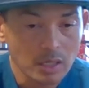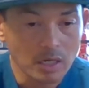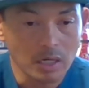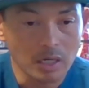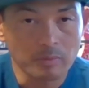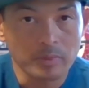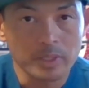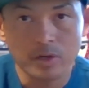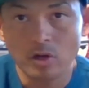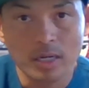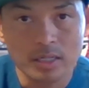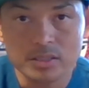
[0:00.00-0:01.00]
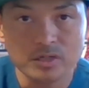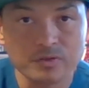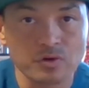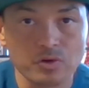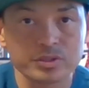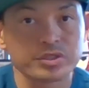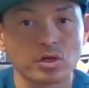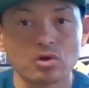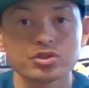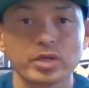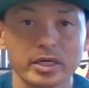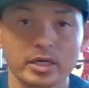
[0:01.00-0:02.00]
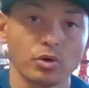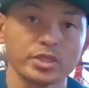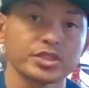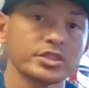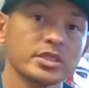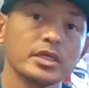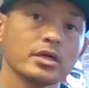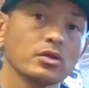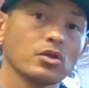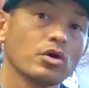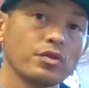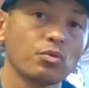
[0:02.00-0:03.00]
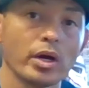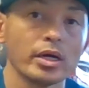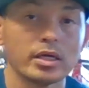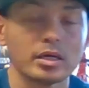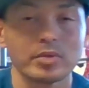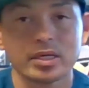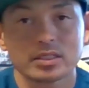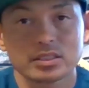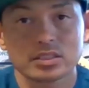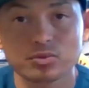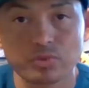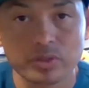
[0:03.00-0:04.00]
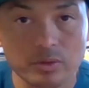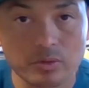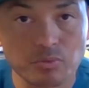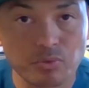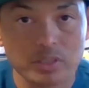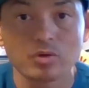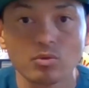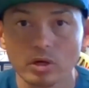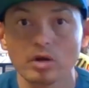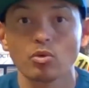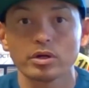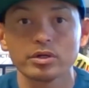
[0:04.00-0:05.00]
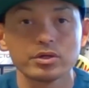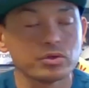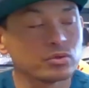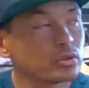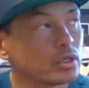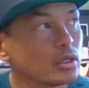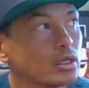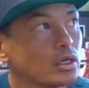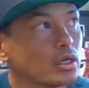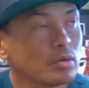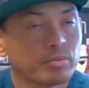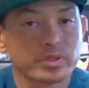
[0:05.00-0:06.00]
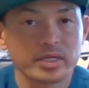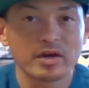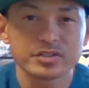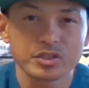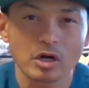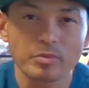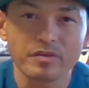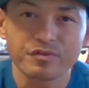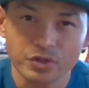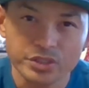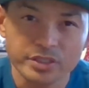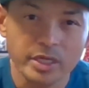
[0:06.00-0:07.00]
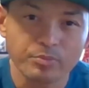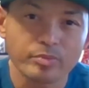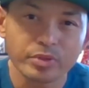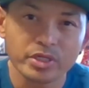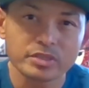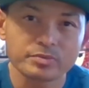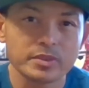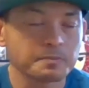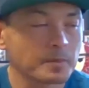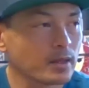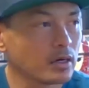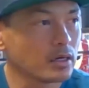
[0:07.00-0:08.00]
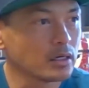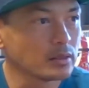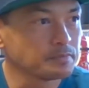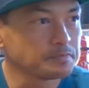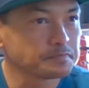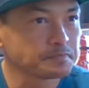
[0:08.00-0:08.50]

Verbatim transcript: um, in all honesty, full disclosure, I questioned it along the way. I'm like, is this really really what I want to do? But then I saw my first hip replacement, um,